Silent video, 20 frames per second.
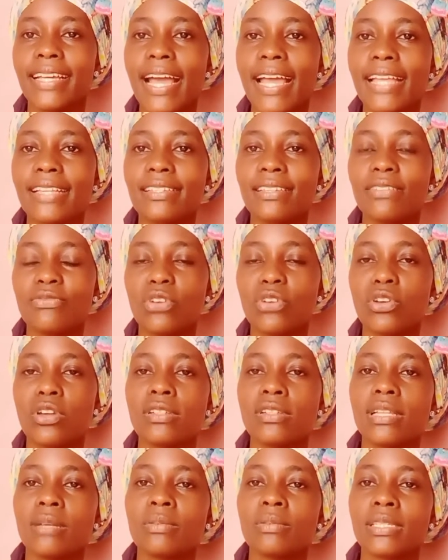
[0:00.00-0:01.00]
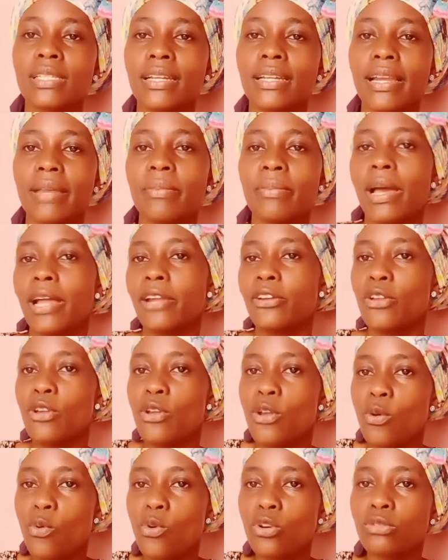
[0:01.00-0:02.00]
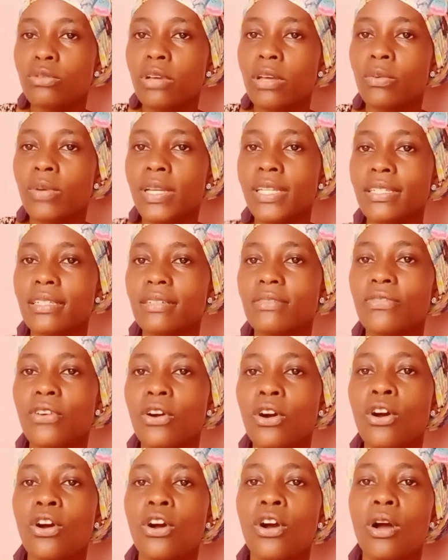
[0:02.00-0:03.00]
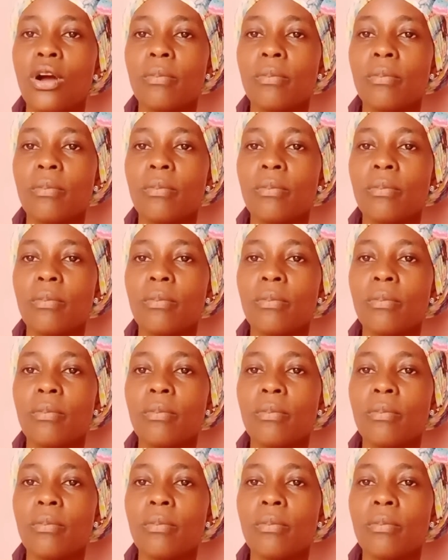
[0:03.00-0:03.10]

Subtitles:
Guys, if you're not subscribed, I don't know what you are waiting for.